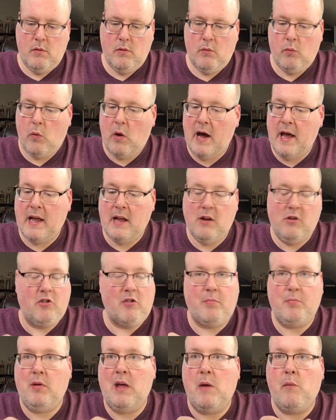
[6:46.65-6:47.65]
white,
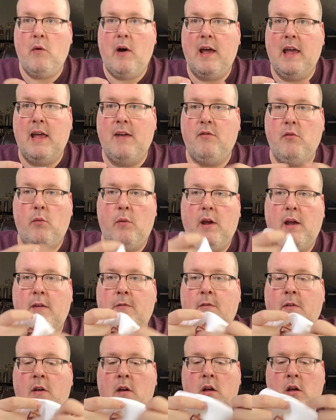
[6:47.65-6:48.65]
just plain white even
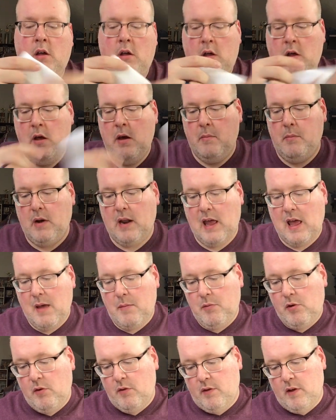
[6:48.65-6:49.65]
weave, but I am
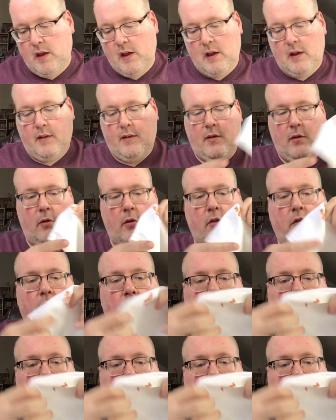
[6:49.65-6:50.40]
using a Silks for